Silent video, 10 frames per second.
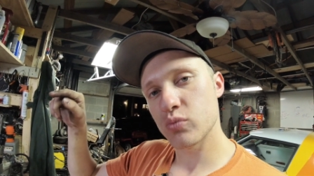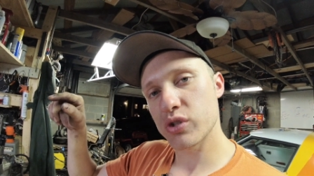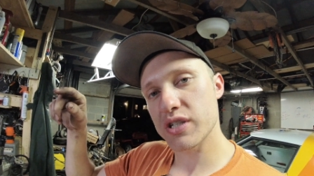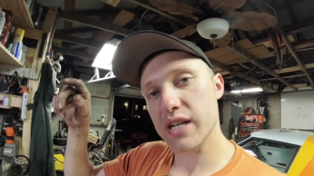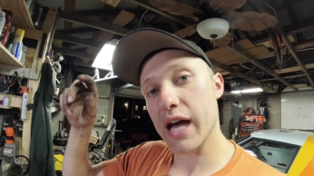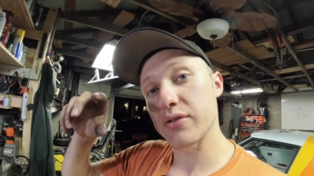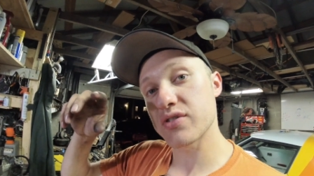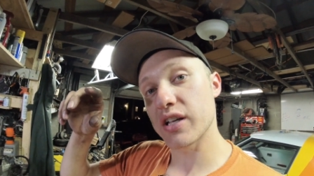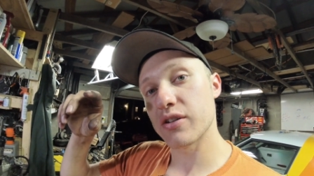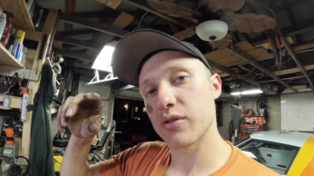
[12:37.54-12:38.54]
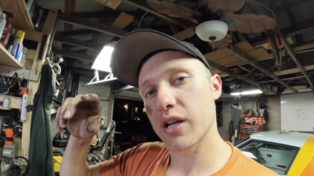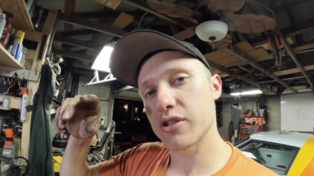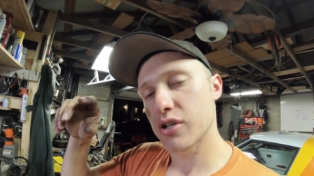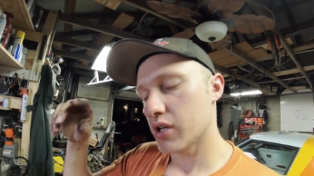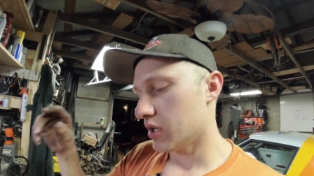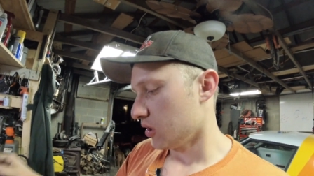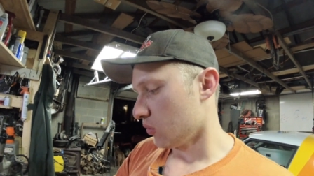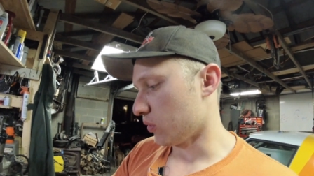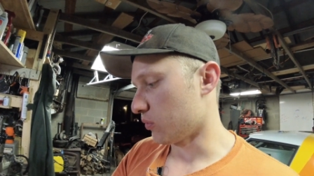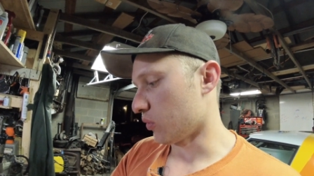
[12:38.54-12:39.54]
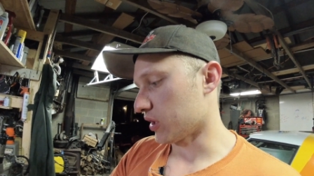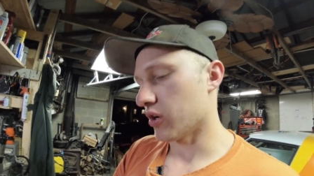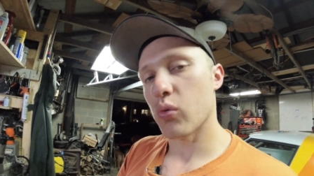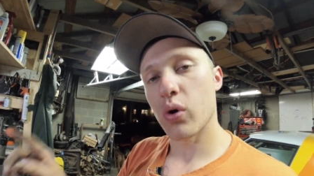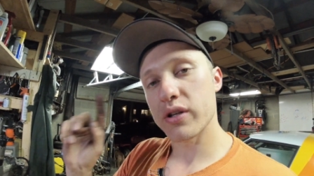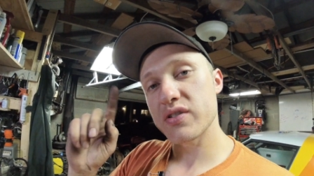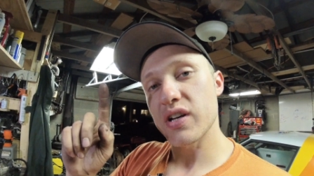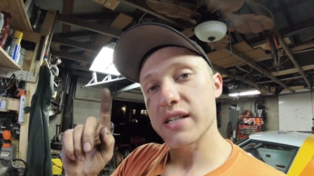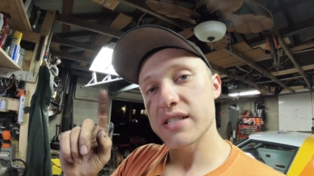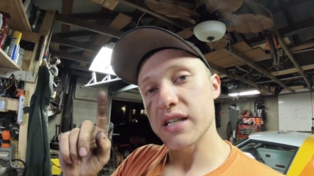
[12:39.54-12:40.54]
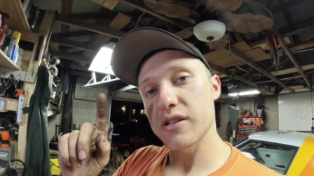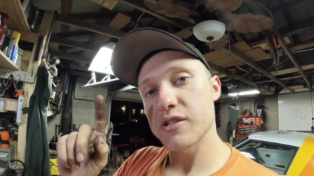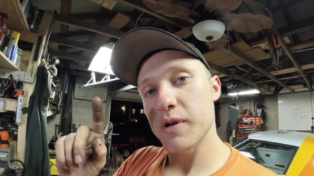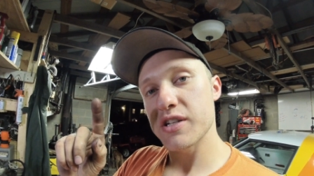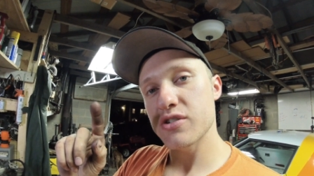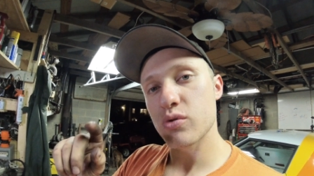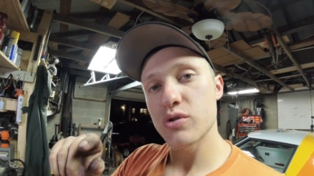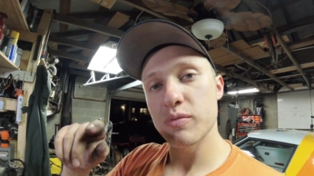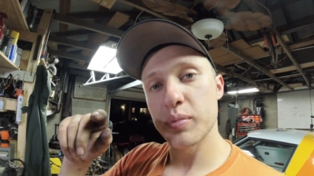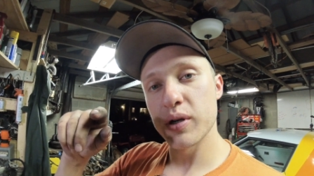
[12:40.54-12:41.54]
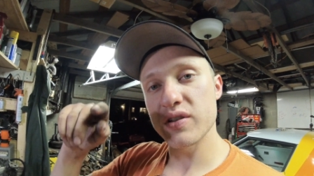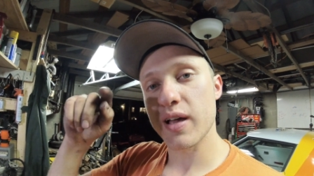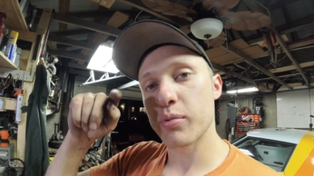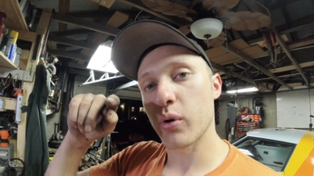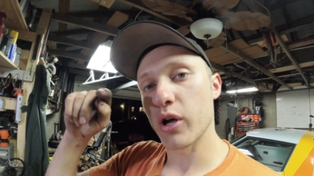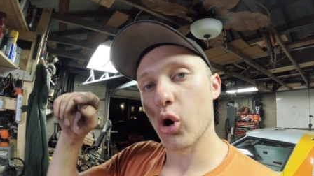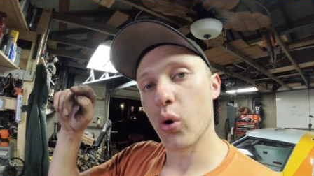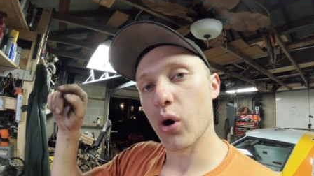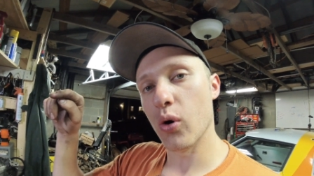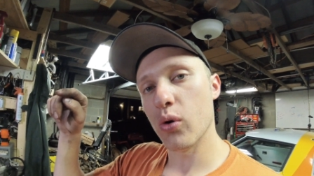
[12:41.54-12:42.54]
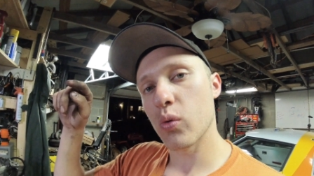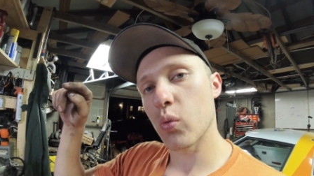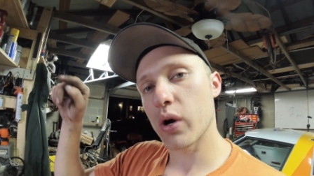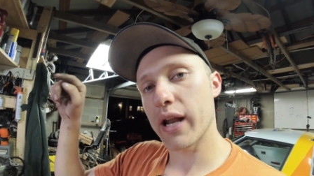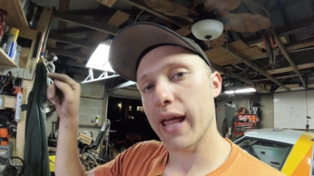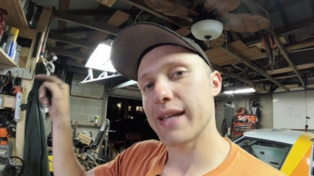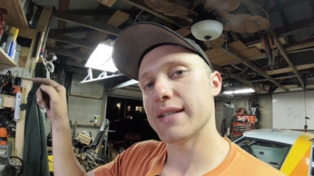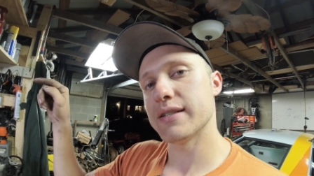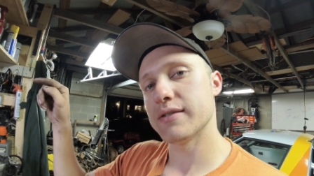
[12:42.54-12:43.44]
which is outside the range, we would want to go one size thicker spacer, which would put us at 0.0018,